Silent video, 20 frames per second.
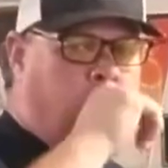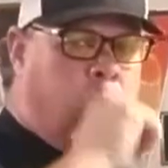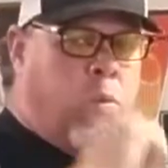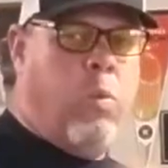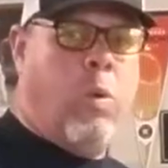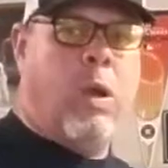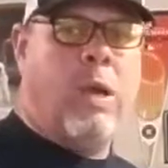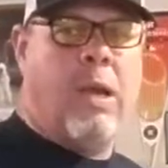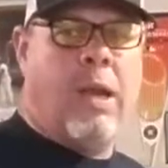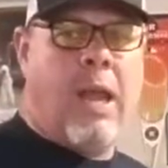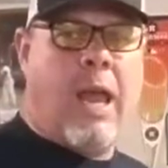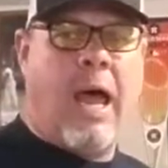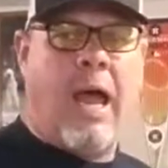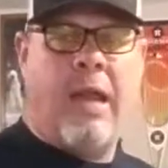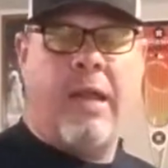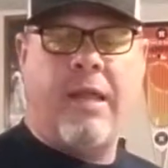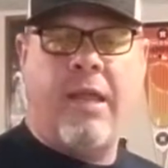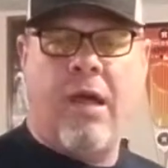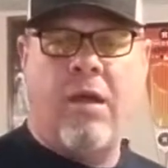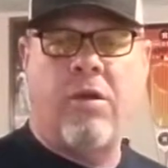What a
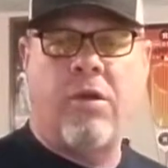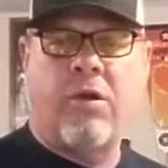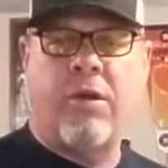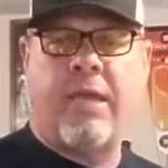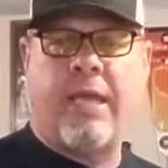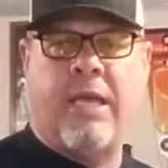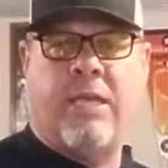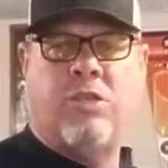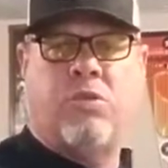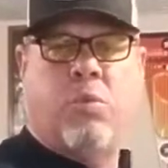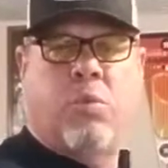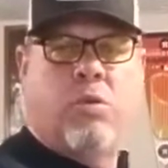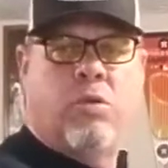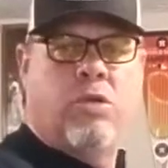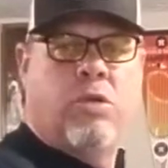lot of younger kids will